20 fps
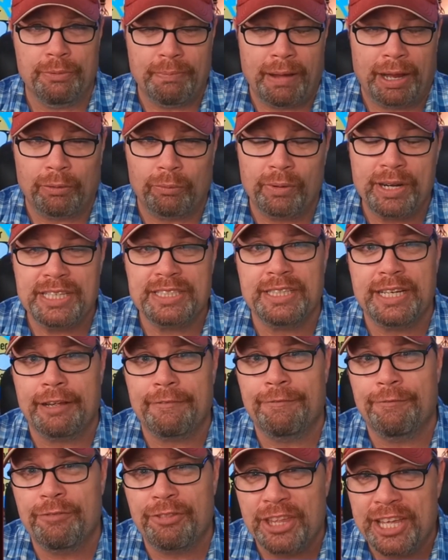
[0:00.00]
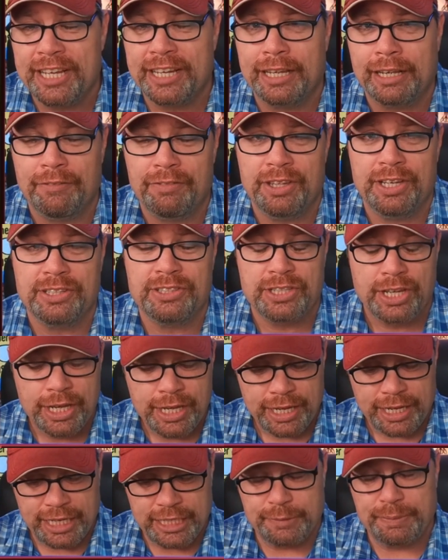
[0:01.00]
And my reasoning thinking of this
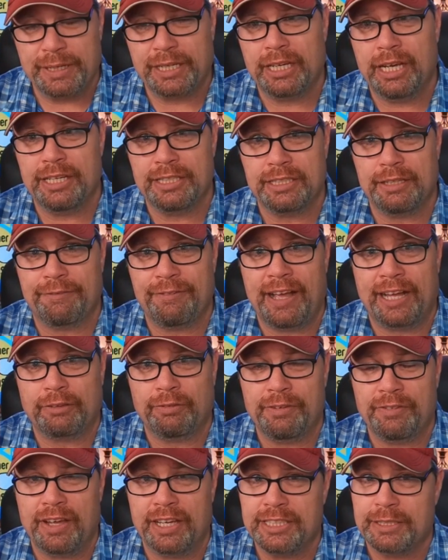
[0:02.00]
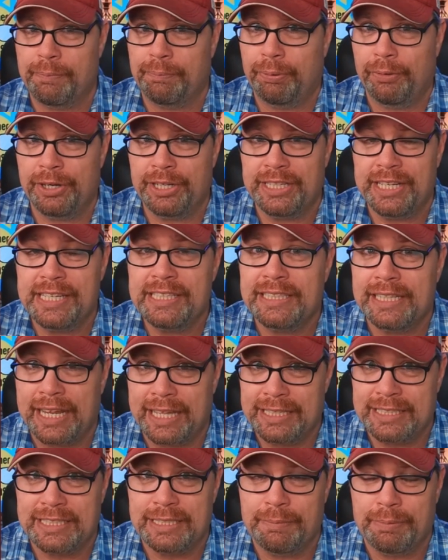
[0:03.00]
is because of the fact we've got some pretty decent
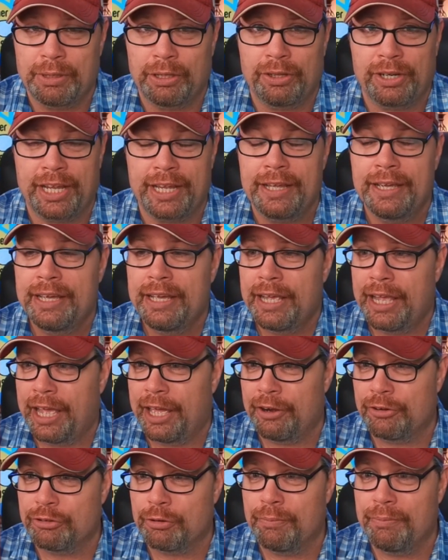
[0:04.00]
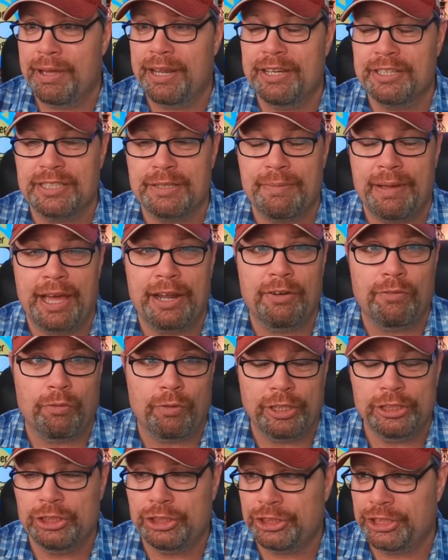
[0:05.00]
instability and a tremendous amount of
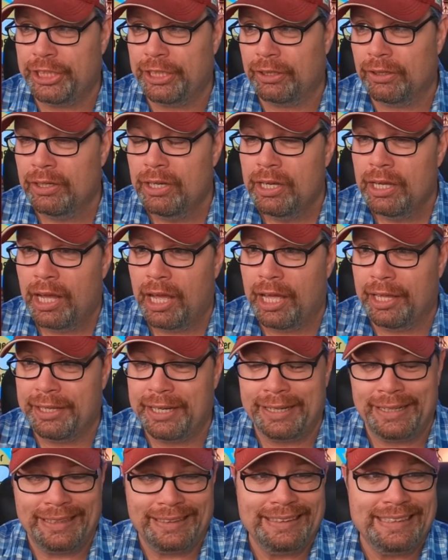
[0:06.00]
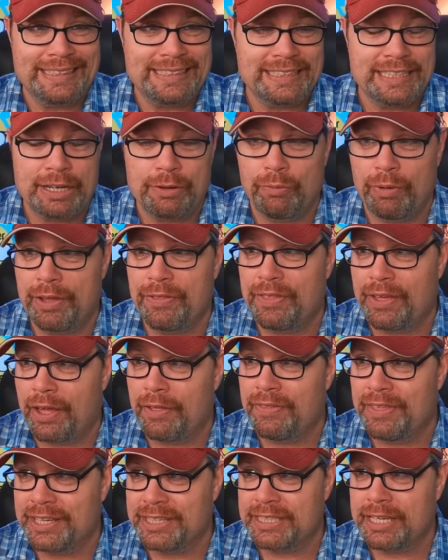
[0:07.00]
wind shear uh, and helicity with
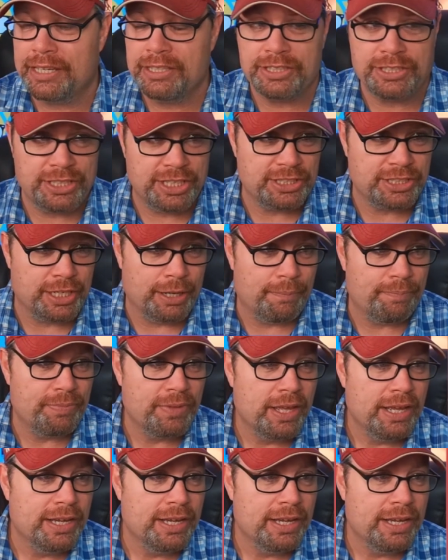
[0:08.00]
this system.